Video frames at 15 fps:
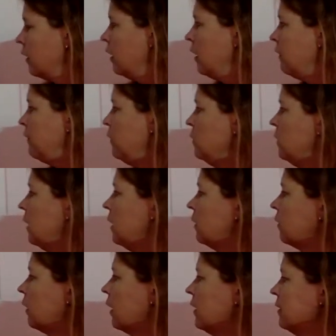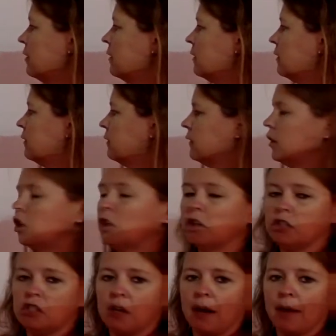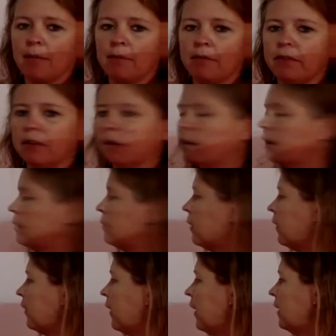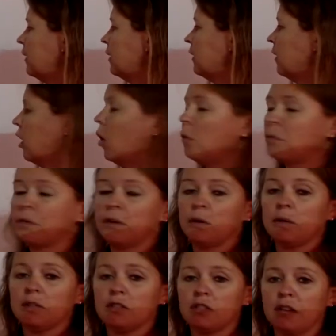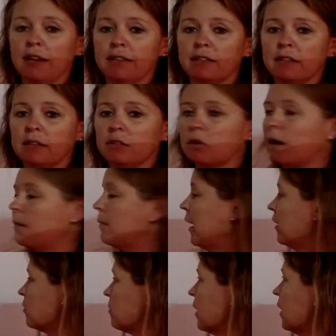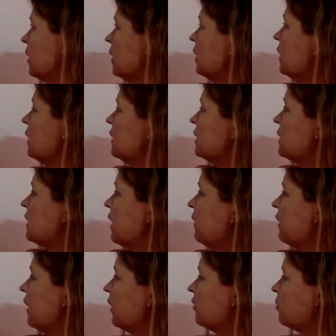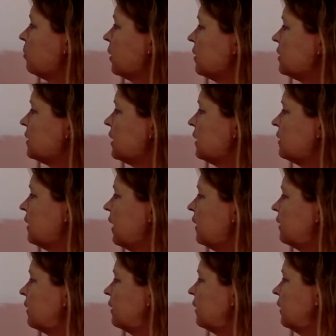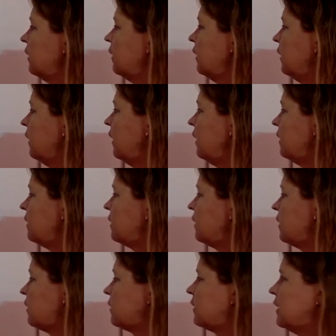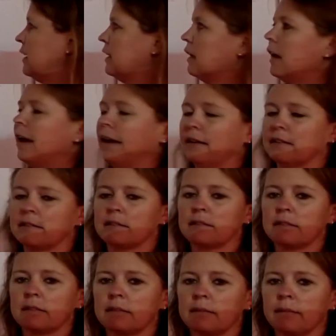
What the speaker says: If you did it right, good job. Feel good about that. Hopefully you didn't change it and try to match mine. 7x plus 6x is 13x.